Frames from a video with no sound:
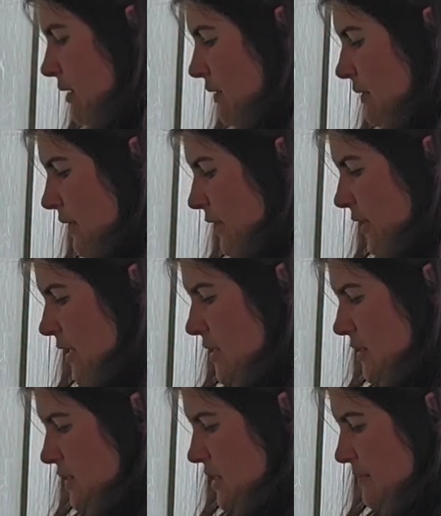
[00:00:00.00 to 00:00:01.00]
there it
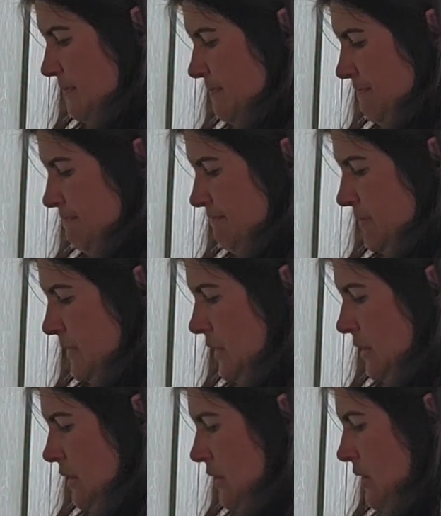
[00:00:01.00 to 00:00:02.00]
is.
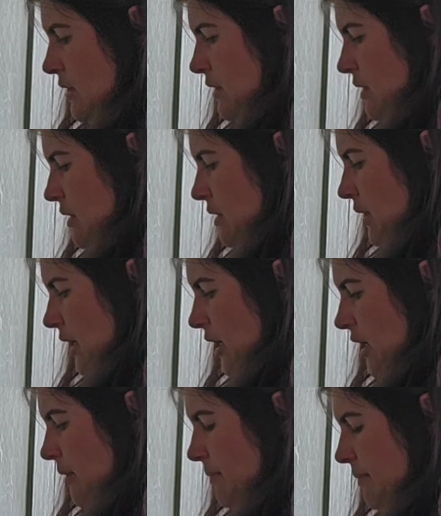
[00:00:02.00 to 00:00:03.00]

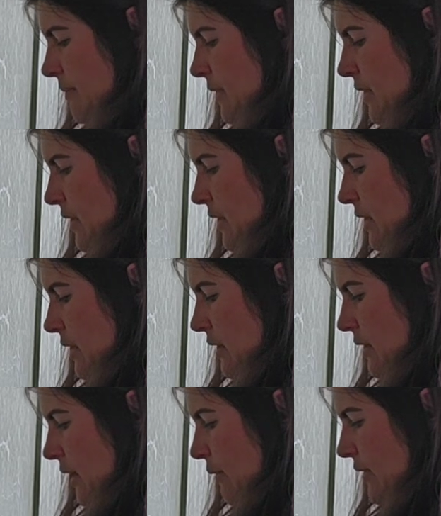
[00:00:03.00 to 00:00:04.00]
And
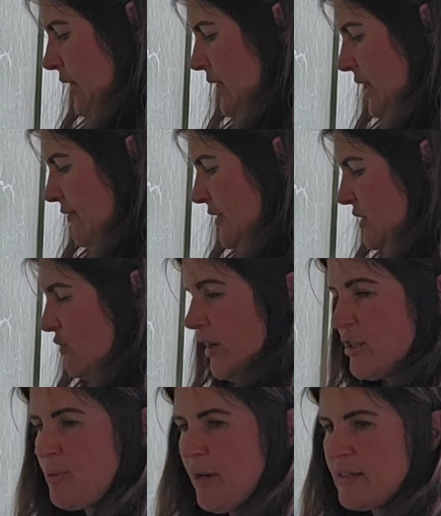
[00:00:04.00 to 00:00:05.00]
I really love these
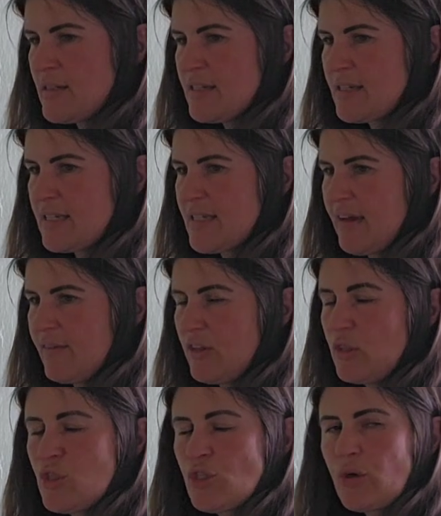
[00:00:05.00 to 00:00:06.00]
French presses because they have
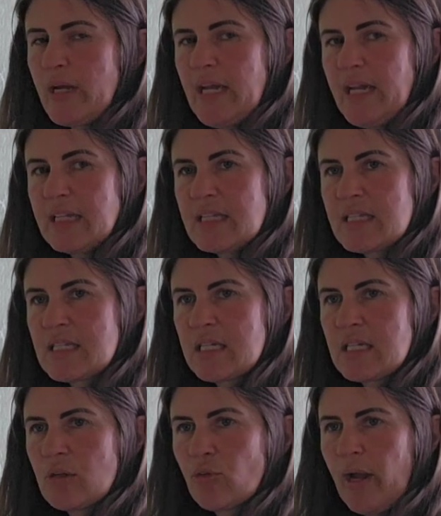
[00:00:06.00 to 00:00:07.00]
little screens,
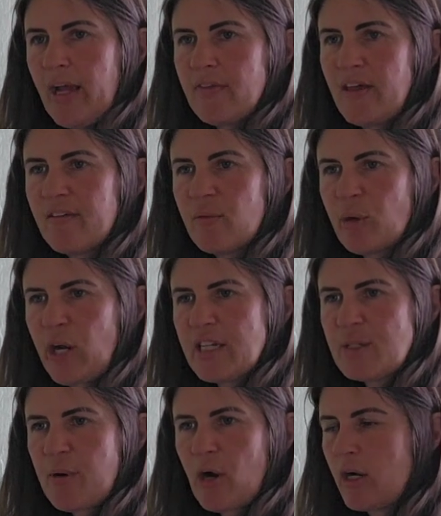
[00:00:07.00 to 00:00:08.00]
right? They have the
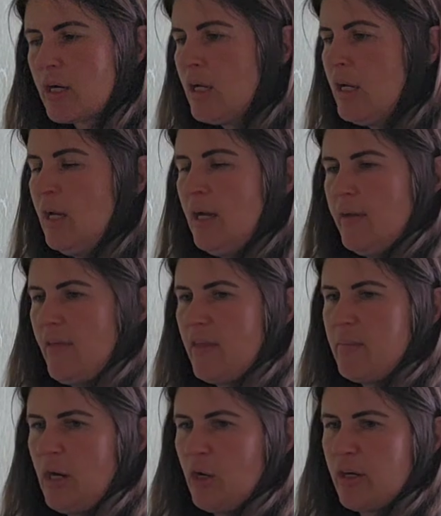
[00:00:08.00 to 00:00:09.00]
press part and then the
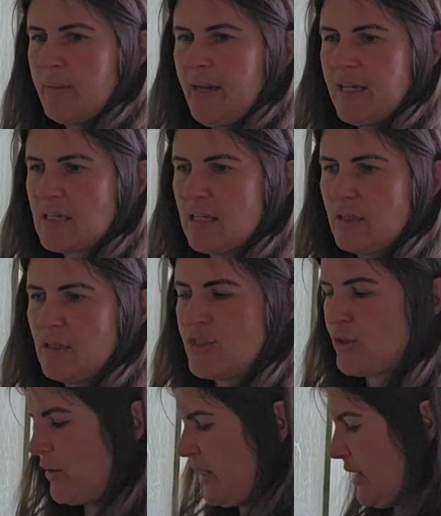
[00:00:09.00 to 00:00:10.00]
bottom has a little
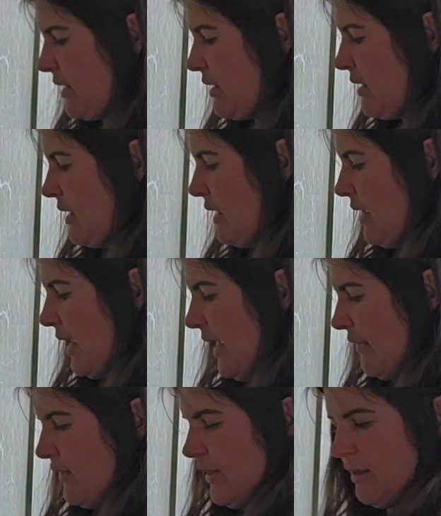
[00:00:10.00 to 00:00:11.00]
screen
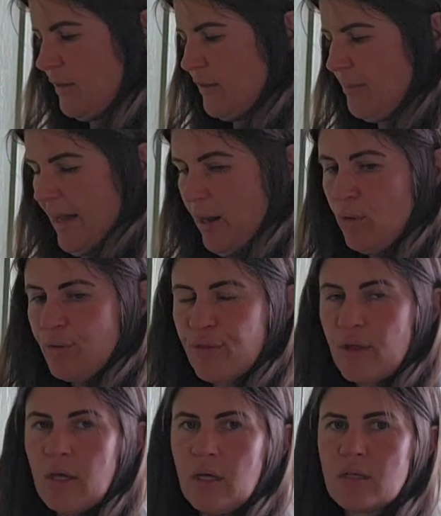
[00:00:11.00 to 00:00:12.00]
at the mouth.
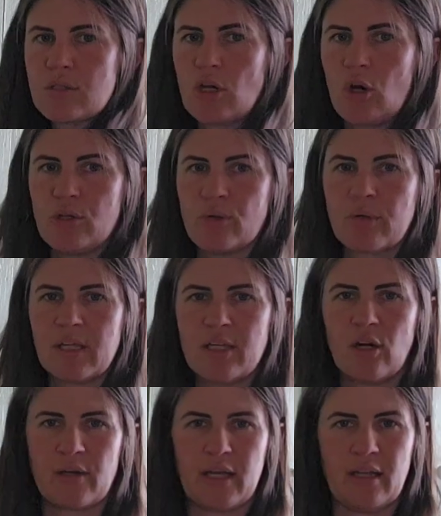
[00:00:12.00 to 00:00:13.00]
So you really
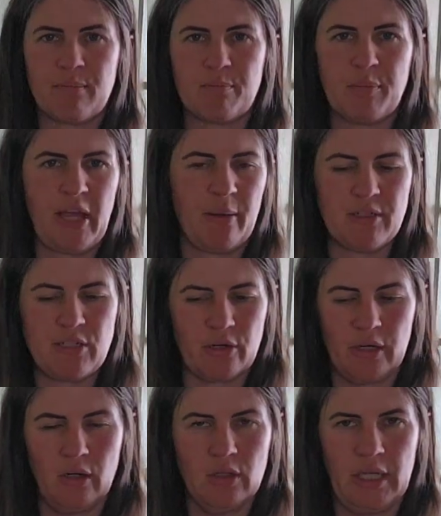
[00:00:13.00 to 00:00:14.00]
don't get plant
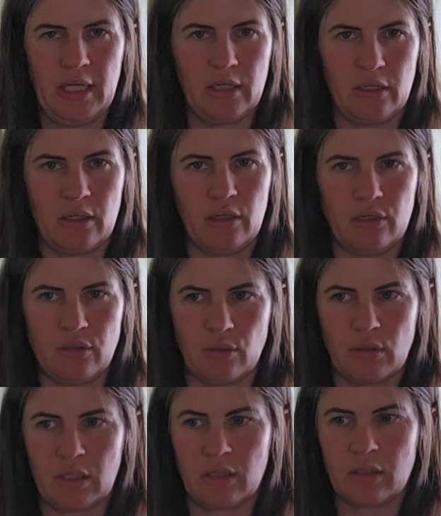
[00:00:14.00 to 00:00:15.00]
material in
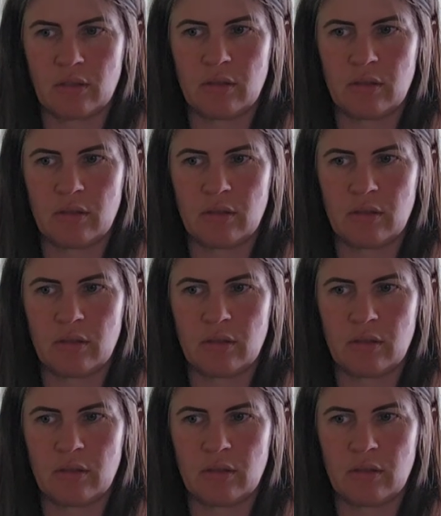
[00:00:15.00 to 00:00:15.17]
your